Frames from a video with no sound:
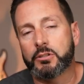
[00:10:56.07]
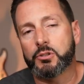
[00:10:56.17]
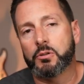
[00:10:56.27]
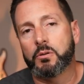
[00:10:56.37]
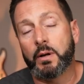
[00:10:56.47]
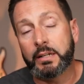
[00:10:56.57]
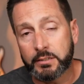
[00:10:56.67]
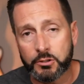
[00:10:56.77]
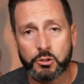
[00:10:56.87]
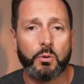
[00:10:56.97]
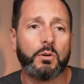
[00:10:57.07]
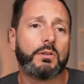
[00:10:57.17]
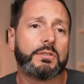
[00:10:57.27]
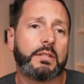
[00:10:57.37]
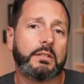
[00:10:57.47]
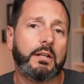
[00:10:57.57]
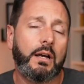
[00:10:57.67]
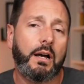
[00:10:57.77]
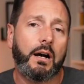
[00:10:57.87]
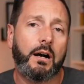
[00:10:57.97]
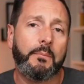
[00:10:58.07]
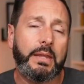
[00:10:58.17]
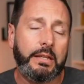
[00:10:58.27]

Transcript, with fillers: Redington Shores and um,